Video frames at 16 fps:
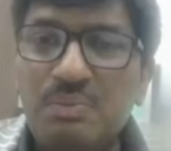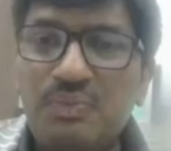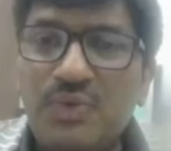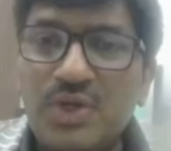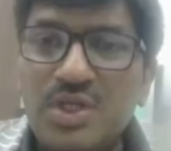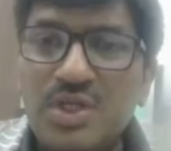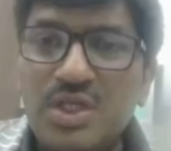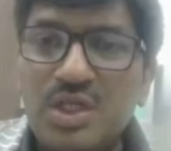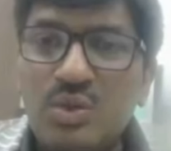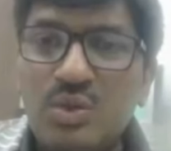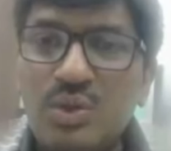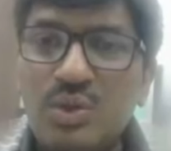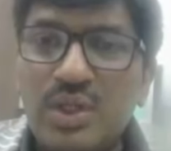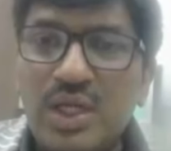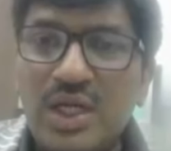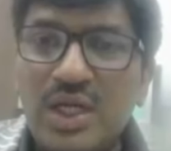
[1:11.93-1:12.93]
first
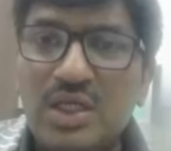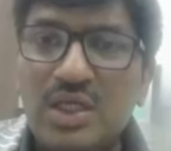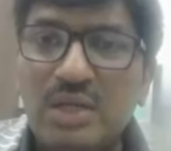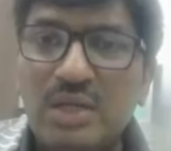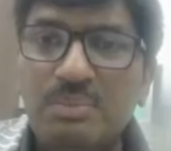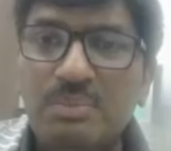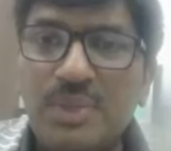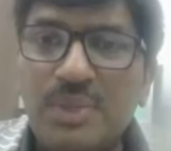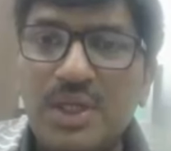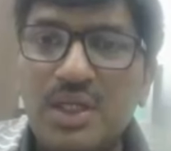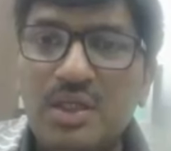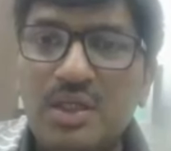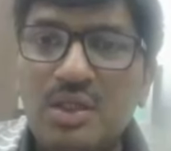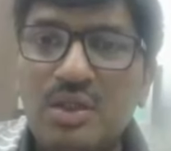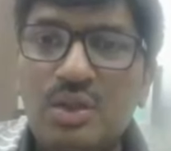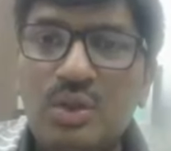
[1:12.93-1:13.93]
record at
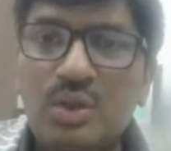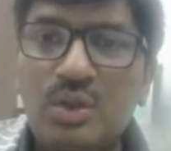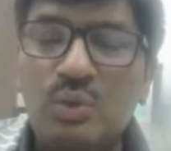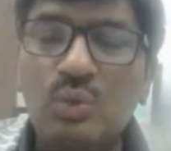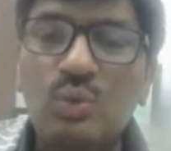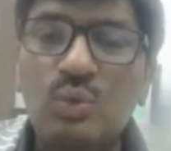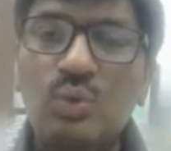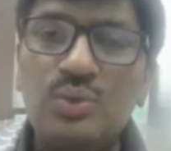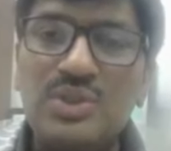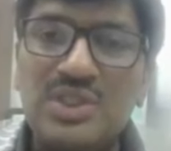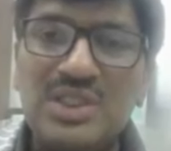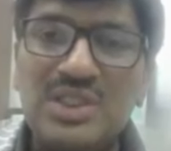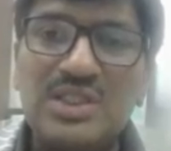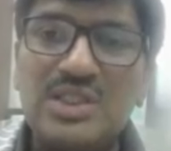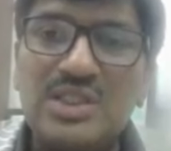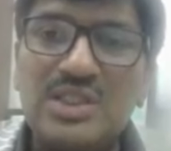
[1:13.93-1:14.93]

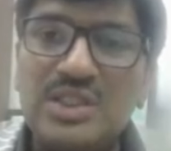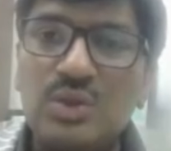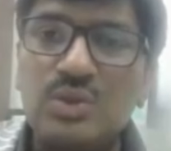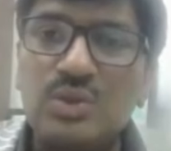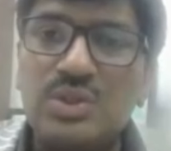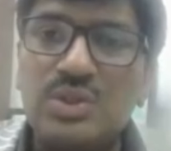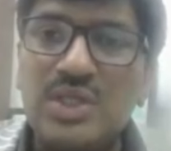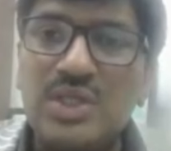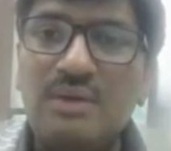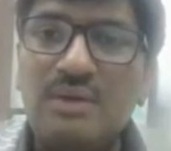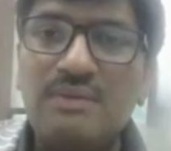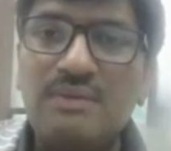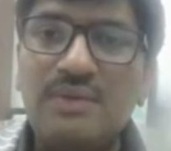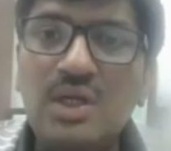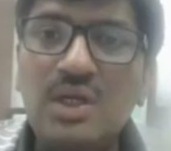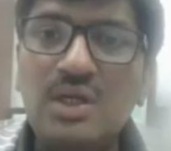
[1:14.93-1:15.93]
10.260 second